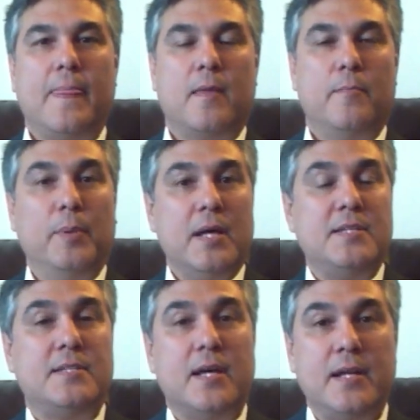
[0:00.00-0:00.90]
Blood
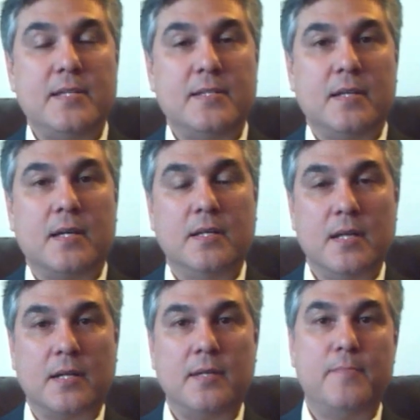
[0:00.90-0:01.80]
studies
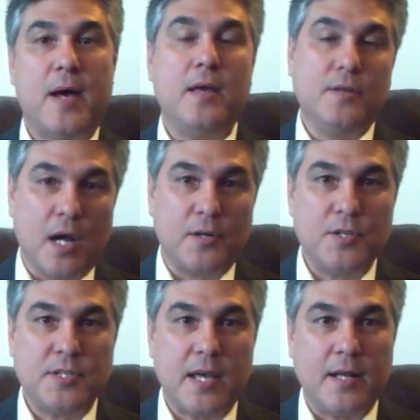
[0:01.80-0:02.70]
conducted by Dr.
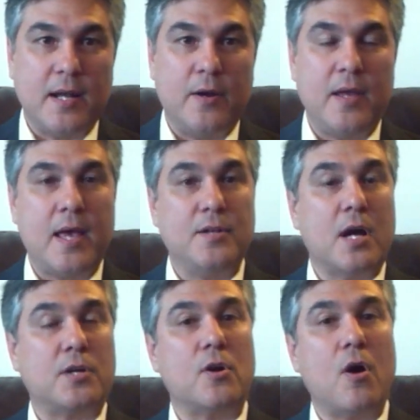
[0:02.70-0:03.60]
Centenary and
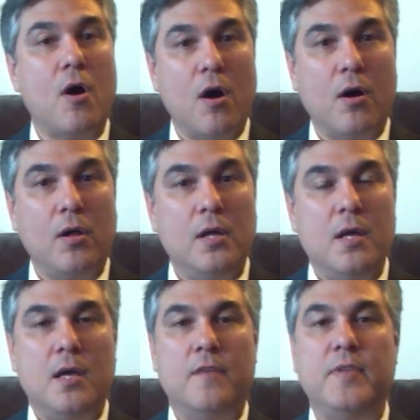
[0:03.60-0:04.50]
Dr. Hall
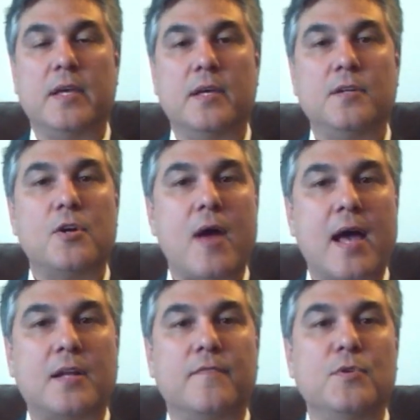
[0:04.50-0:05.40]
of the
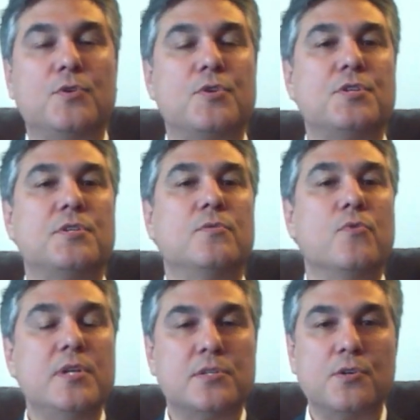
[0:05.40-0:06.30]
Interactive Nutrition
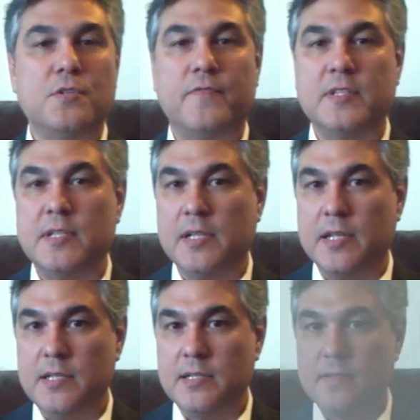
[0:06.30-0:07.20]
Research Facilities